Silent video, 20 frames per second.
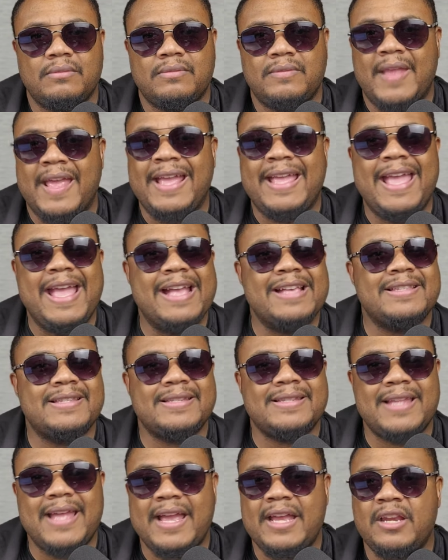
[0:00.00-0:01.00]
They can't
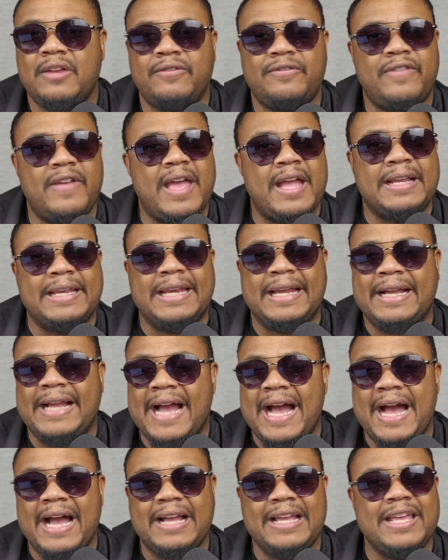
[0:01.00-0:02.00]
stand the fact that
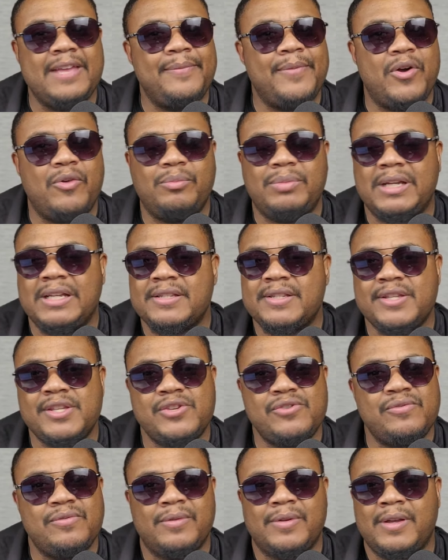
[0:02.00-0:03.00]
God keep on blessing
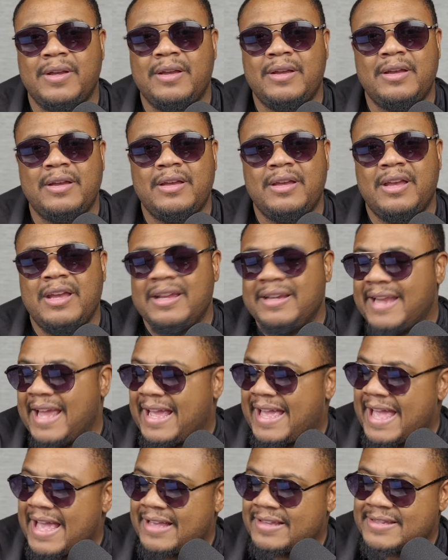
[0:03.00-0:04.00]
you. They
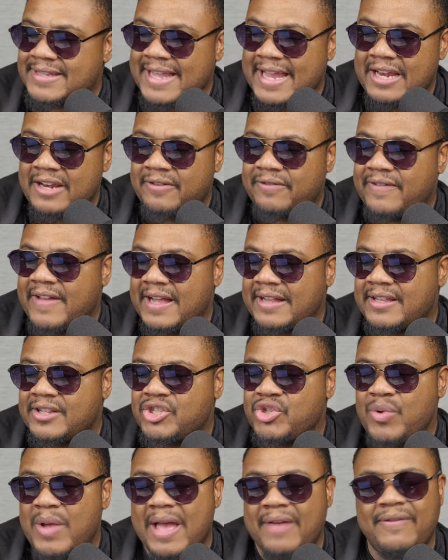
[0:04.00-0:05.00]
can't stand the fact that
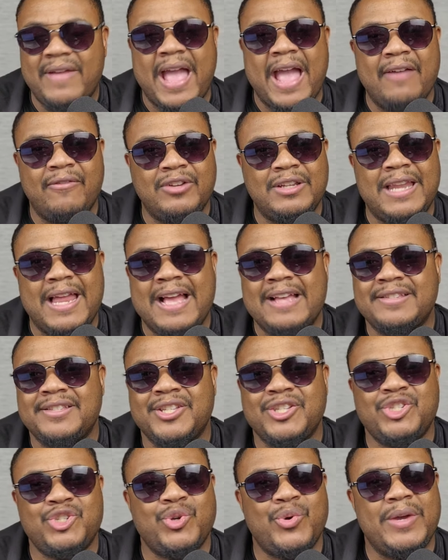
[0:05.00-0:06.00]
you have
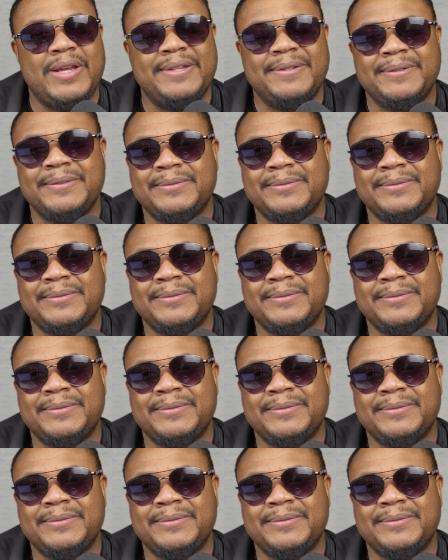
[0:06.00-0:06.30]
everlasting joy.